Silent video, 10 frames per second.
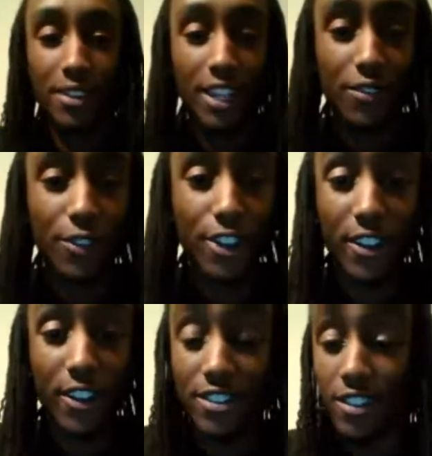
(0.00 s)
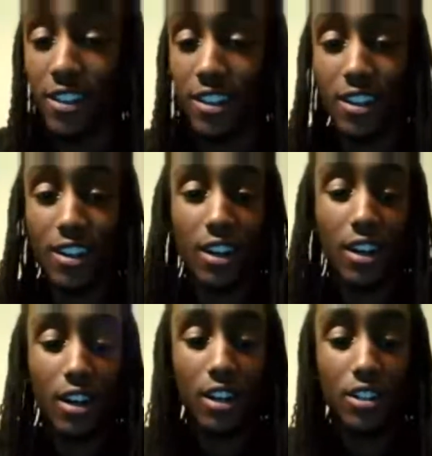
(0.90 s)
Thanks for your answer.
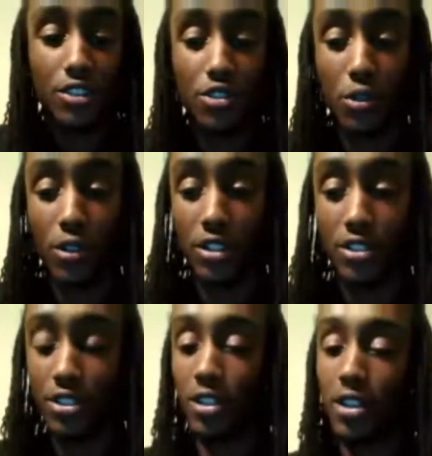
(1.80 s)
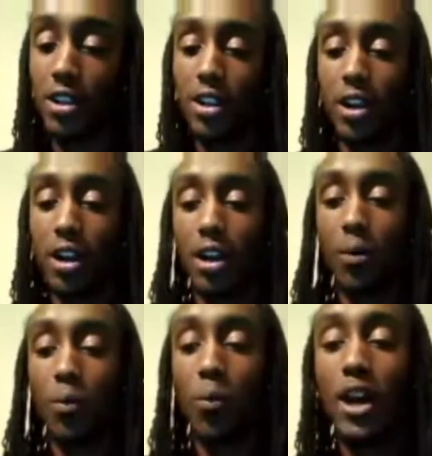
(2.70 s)
George,
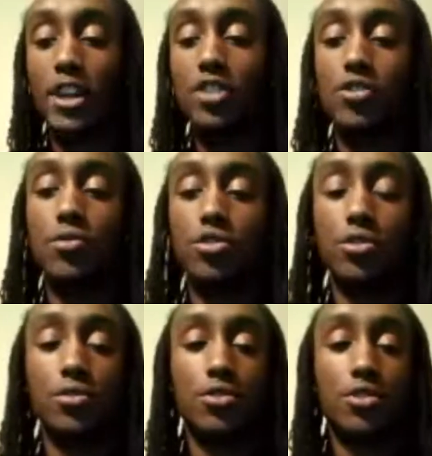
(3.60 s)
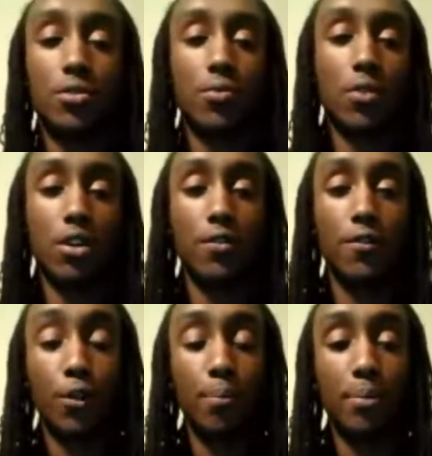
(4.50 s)
why did you choose to run
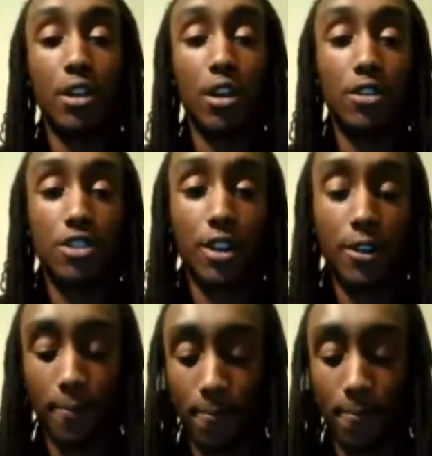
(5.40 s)
for PR chair?